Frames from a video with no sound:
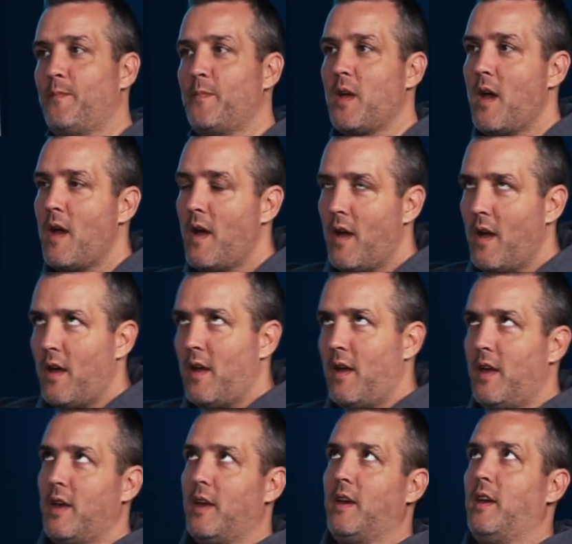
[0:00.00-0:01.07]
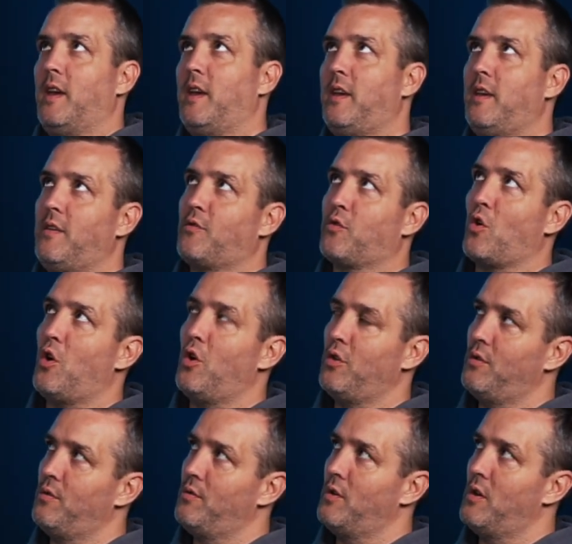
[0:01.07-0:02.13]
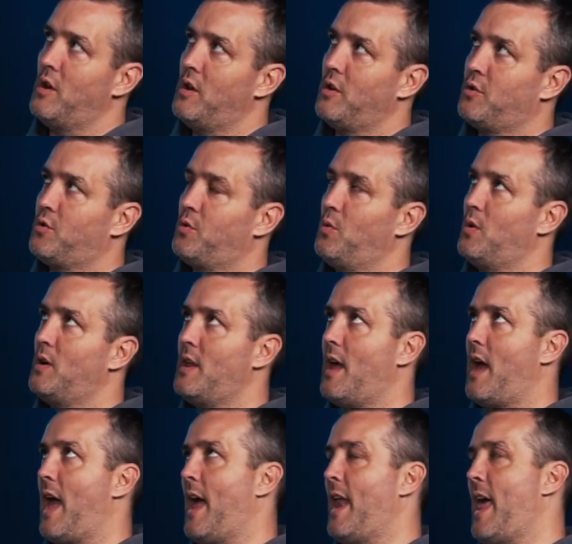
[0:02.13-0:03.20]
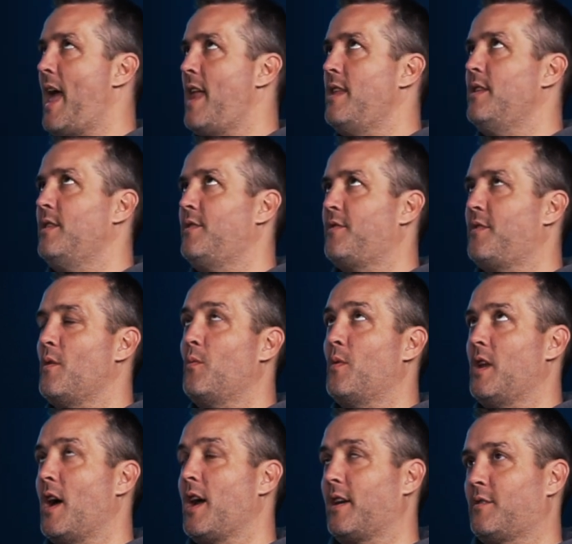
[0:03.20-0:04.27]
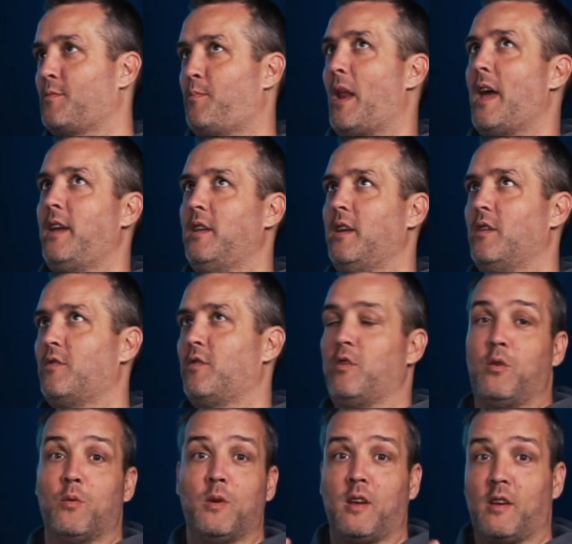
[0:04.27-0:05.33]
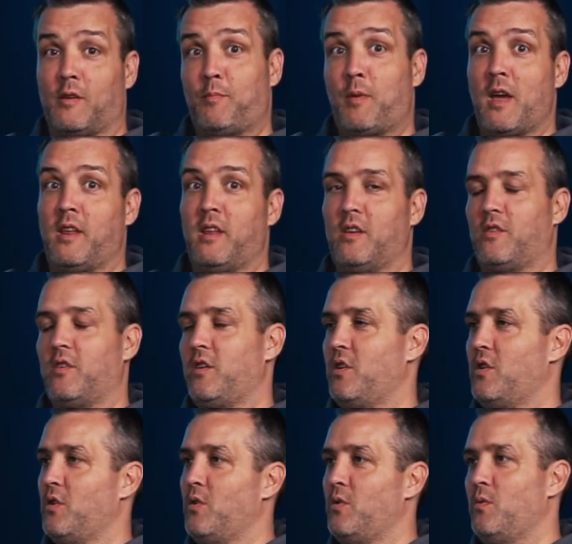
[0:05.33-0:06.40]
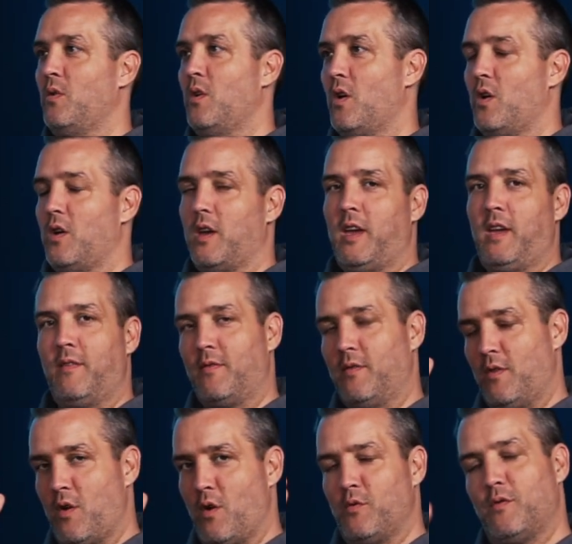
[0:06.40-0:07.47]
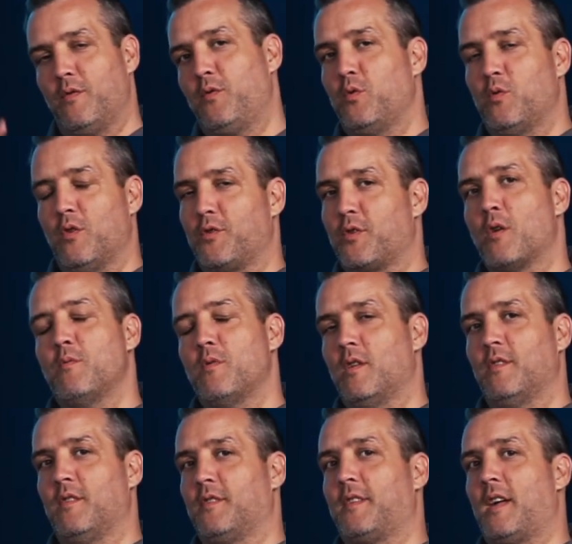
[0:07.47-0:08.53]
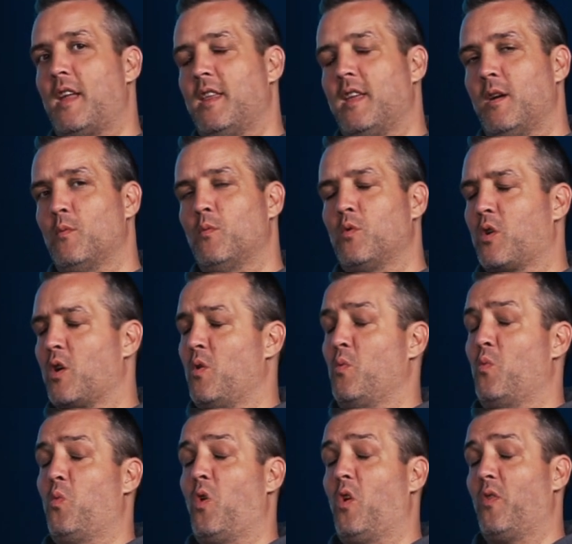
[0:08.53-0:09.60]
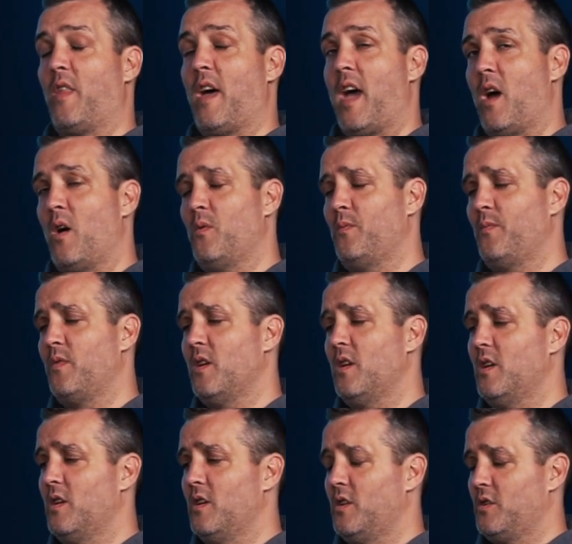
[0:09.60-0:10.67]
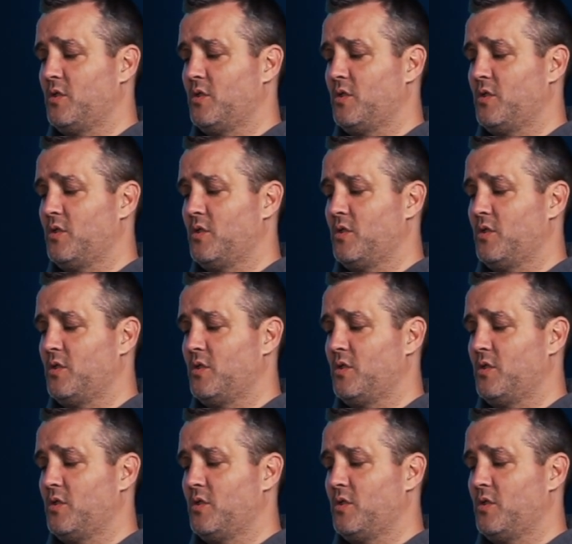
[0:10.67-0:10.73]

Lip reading: Yeah. He's gone to an end that when I explain it to you and explain it to you, even those of you that don't understand it will go, what the hell? Yeah.